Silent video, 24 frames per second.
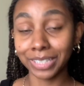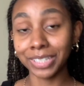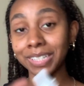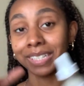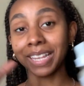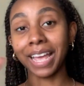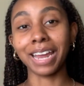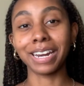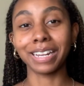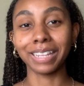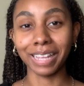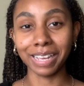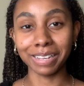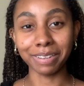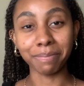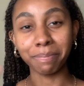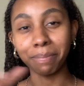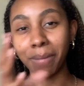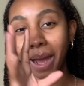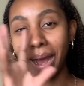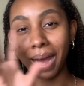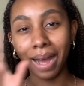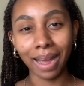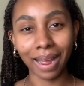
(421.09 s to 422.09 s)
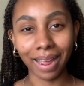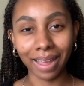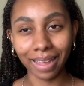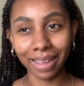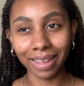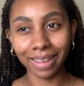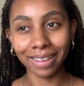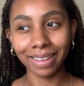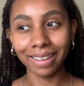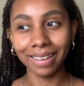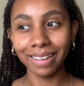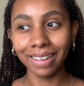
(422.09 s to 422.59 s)
just kind of like my
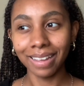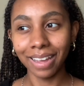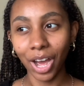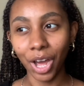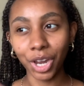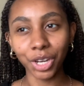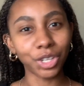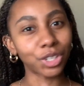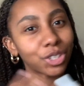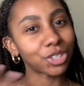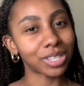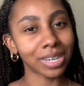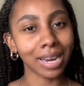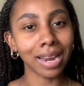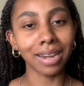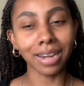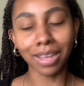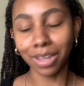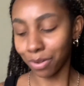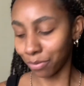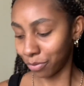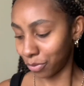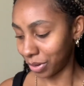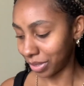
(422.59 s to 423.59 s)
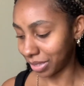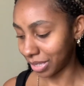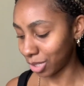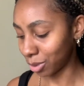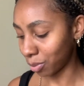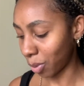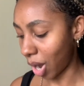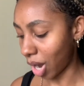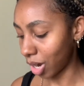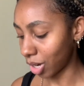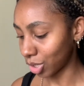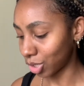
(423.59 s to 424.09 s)
understanding of what these
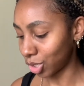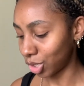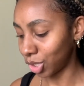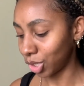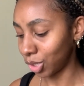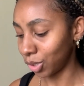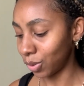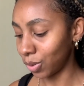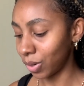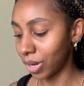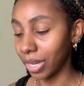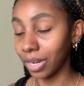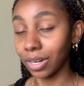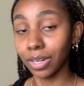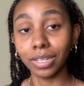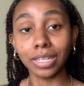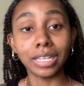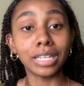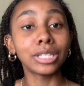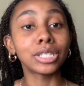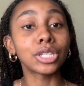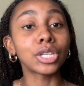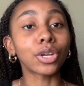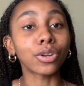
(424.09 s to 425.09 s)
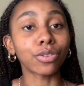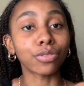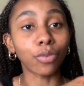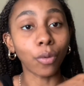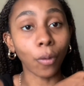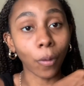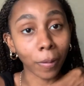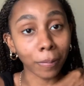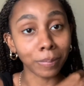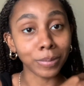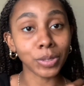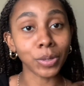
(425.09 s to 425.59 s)
products do in an easier
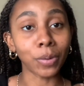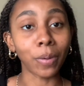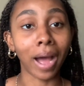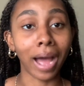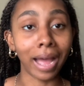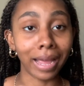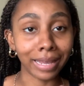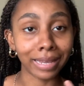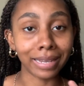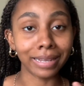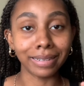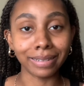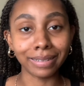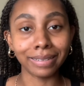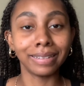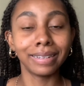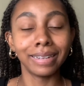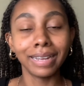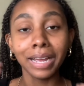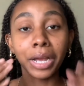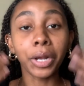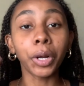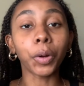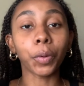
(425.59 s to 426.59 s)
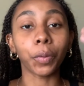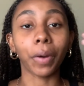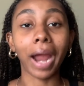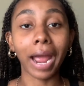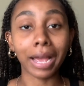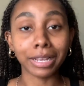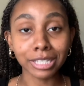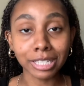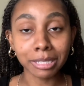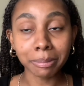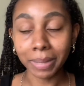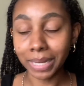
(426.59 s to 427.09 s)
form so I can
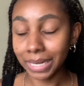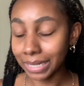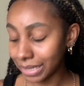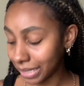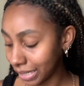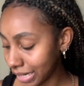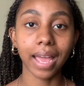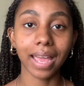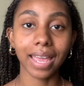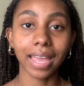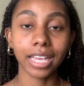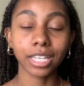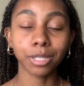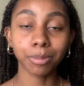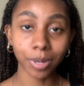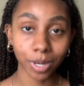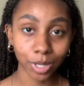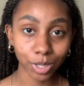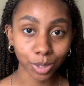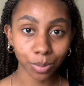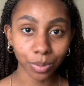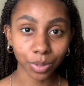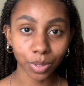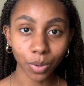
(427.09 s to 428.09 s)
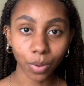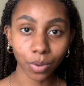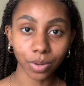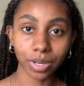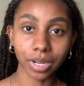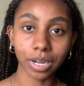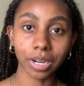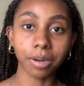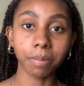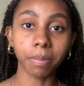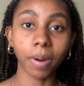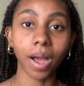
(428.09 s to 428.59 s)
grasp it. My experience with the
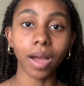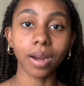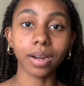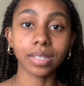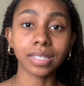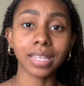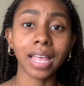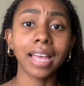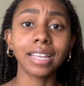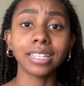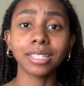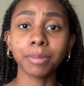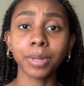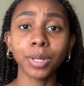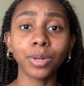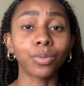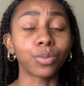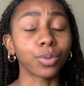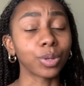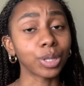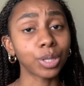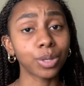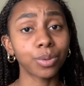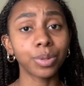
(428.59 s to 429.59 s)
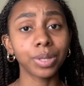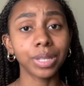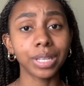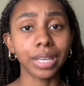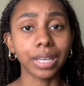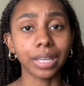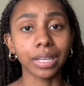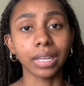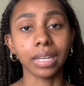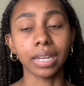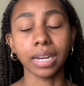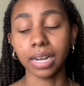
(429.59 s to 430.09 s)
Ordinary products has been really, really
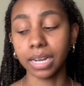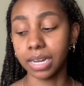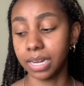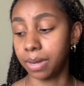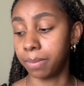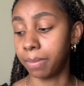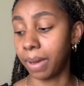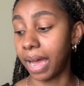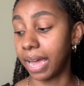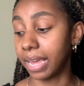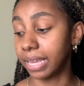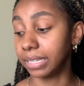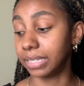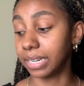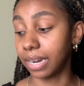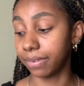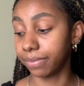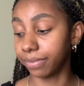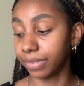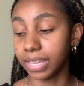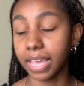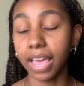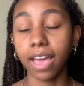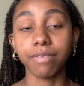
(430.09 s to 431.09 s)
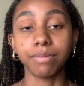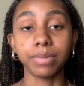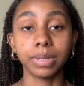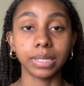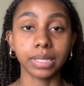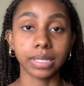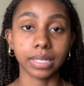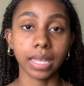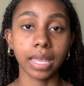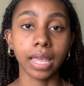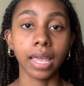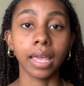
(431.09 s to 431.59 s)
good. I definitely have been
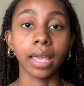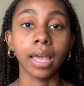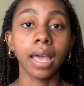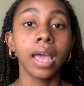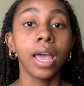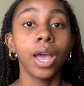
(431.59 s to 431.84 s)
seeing